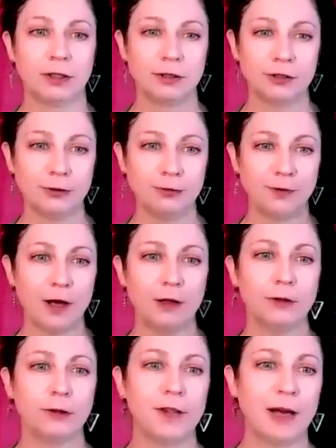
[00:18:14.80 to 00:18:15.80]
to
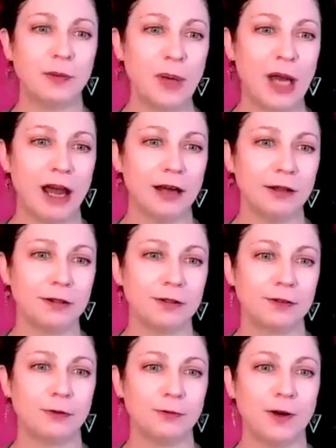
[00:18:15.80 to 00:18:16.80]
follow that path,
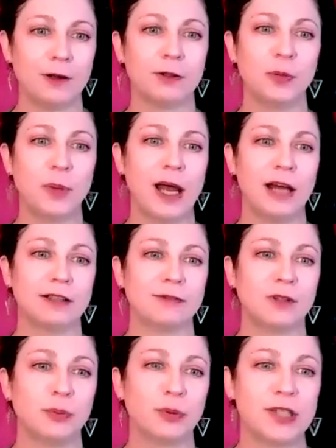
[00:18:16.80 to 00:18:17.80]
to follow the path
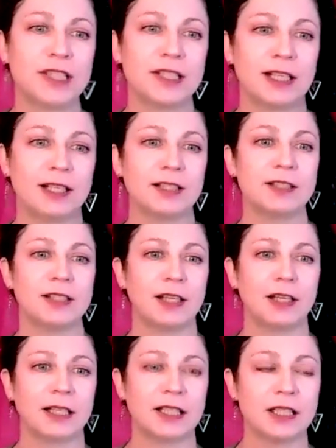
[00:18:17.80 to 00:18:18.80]
of the priestess,
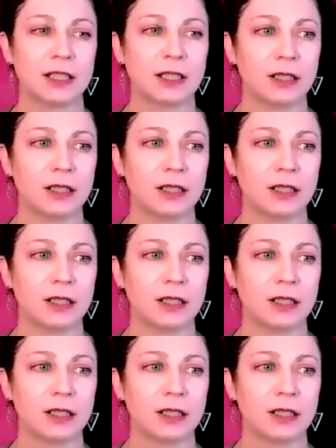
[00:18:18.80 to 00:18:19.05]
and